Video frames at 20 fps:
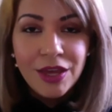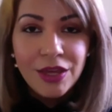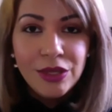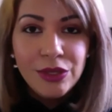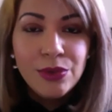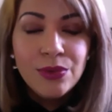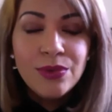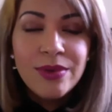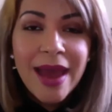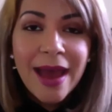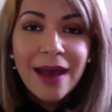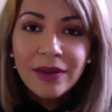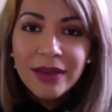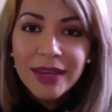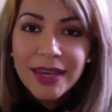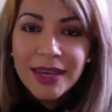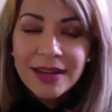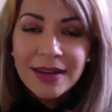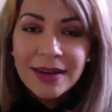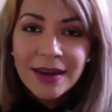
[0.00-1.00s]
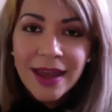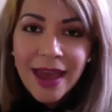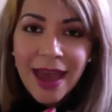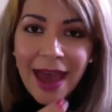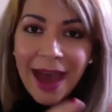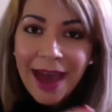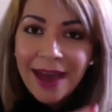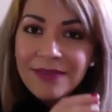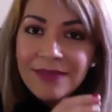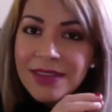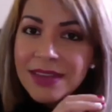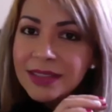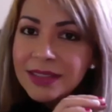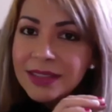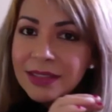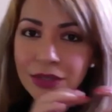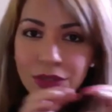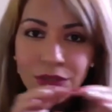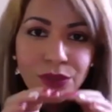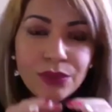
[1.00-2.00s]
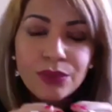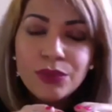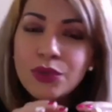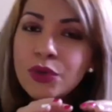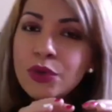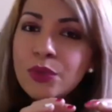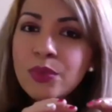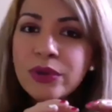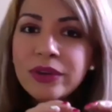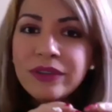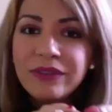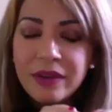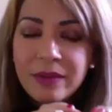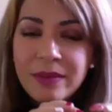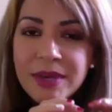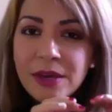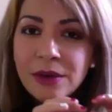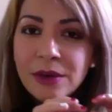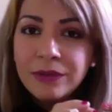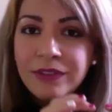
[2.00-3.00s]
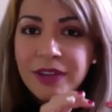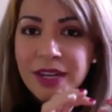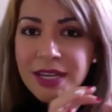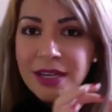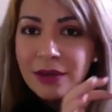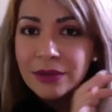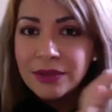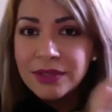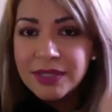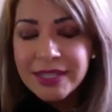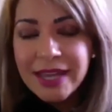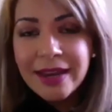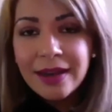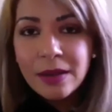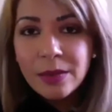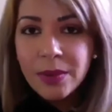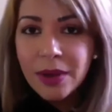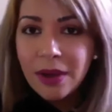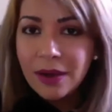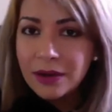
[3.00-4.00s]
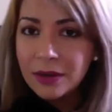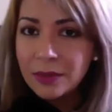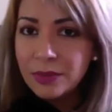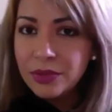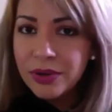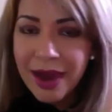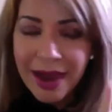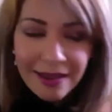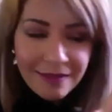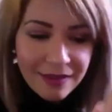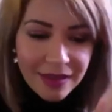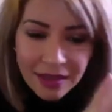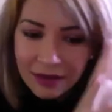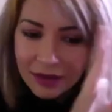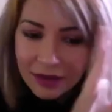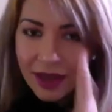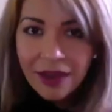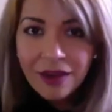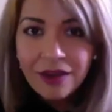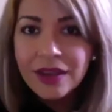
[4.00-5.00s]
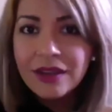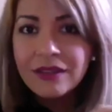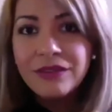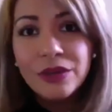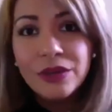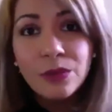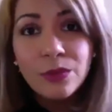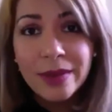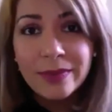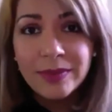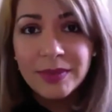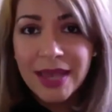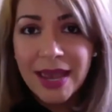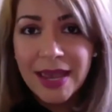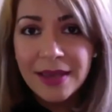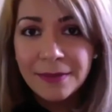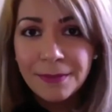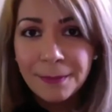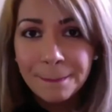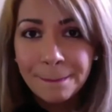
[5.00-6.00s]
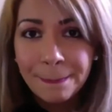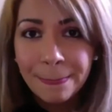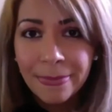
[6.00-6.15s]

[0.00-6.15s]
You now can have this YouTube or Vimeo video set up on a private area of your website.